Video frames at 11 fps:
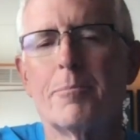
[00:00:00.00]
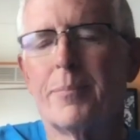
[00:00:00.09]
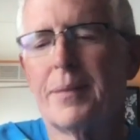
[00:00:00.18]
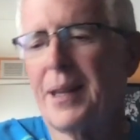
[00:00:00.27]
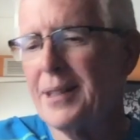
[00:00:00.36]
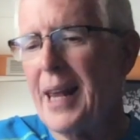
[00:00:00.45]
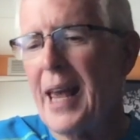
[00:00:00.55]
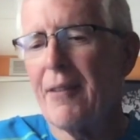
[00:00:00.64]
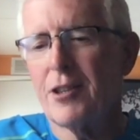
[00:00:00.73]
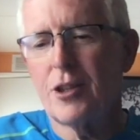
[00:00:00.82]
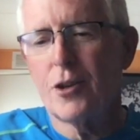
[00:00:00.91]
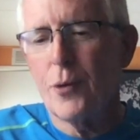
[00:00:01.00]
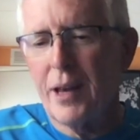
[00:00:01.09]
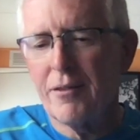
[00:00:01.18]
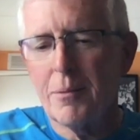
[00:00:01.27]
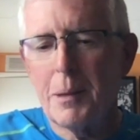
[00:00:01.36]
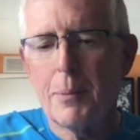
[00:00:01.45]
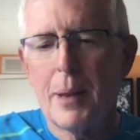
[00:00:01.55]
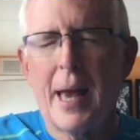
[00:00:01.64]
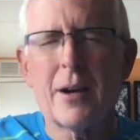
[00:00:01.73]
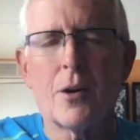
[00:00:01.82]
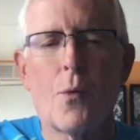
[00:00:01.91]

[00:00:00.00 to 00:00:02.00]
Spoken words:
doesn't have to. You don't have to be black or